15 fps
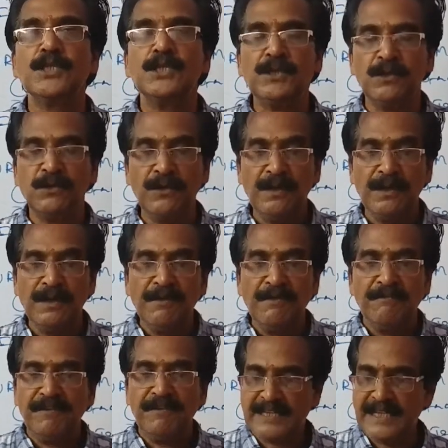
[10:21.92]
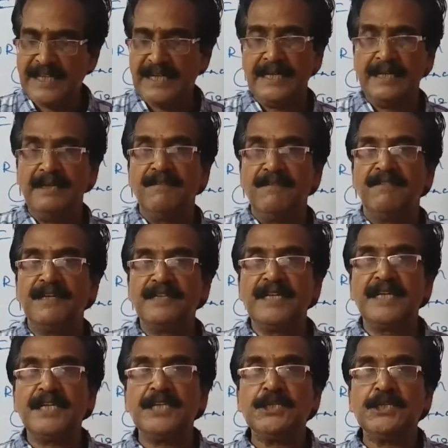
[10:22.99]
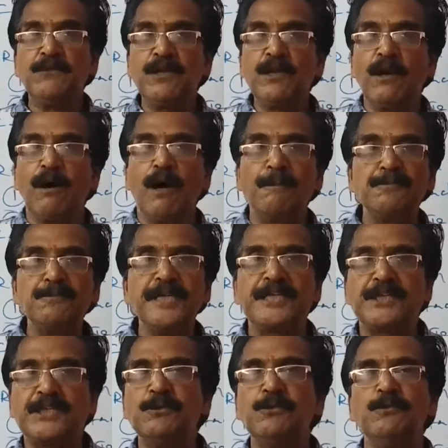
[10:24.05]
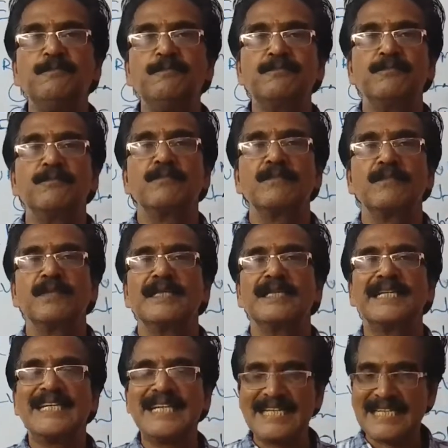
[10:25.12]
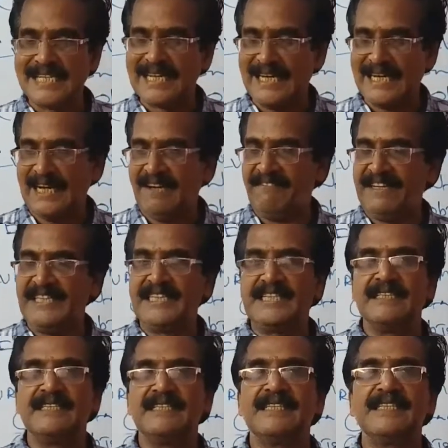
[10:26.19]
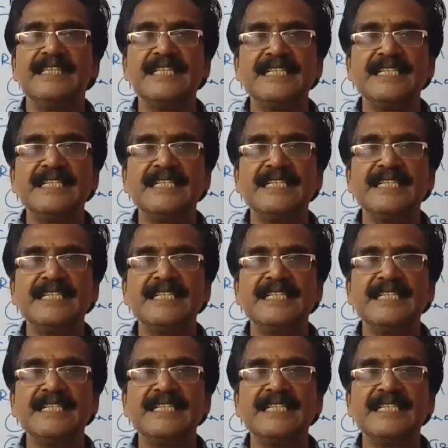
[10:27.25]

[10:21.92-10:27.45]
So whether your objective is relevant